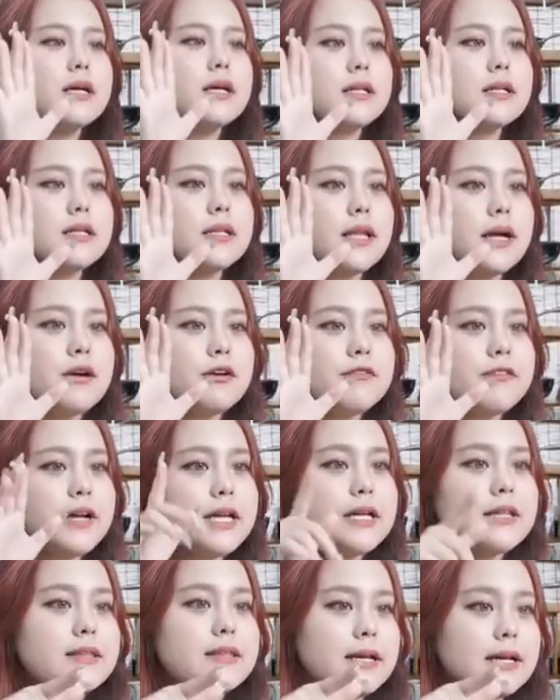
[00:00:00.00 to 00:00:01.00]
clarify.
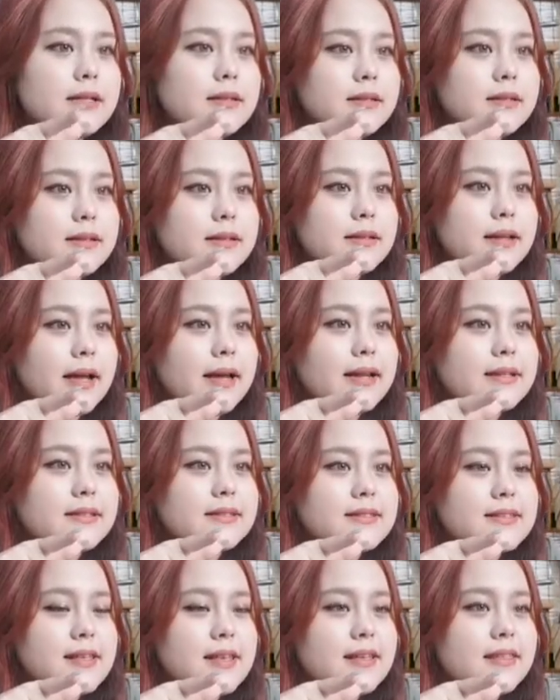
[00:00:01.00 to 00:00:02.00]
If that that
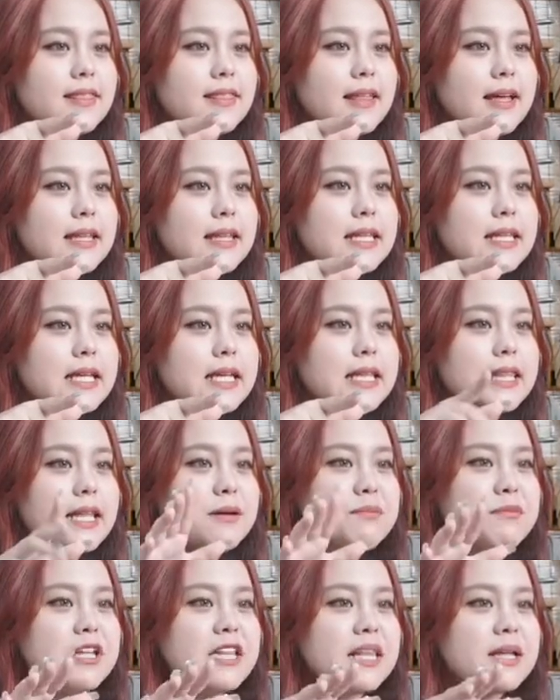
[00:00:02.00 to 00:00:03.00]
is if that the
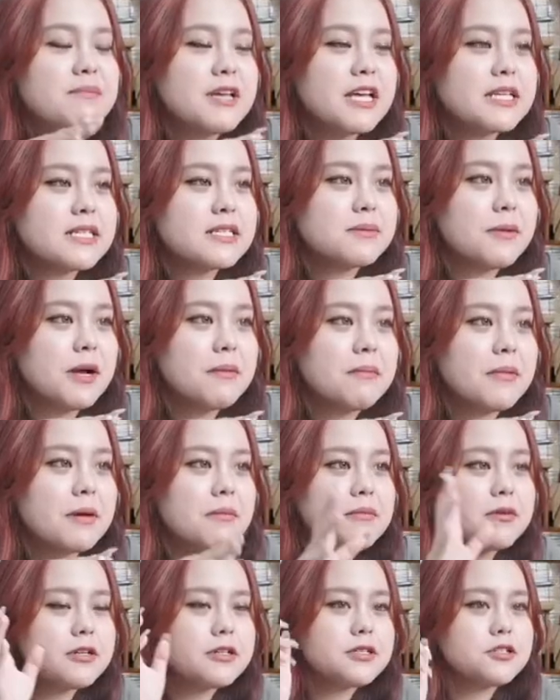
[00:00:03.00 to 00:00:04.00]
let me let me ask my
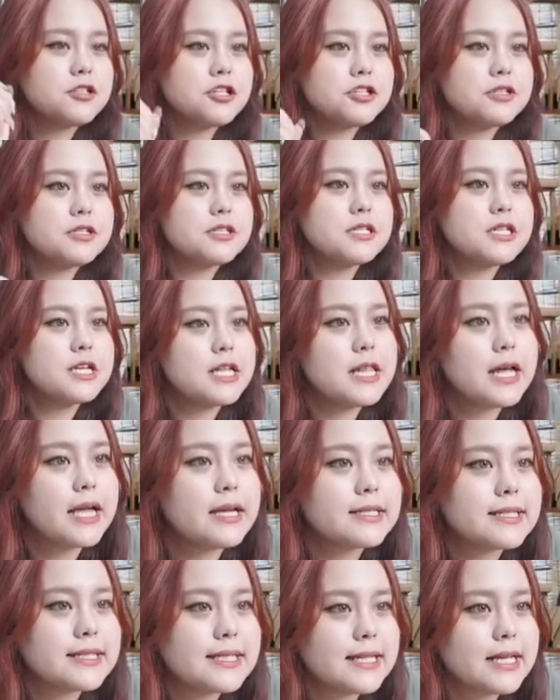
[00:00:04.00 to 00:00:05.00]
members to see like
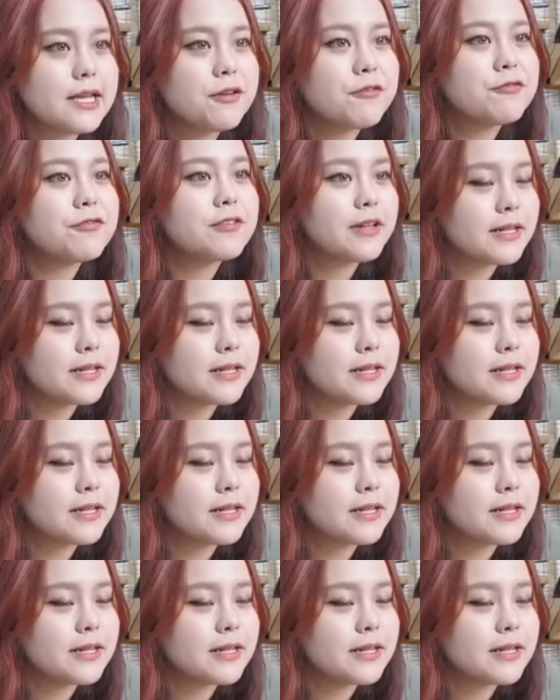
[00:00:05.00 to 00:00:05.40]
if,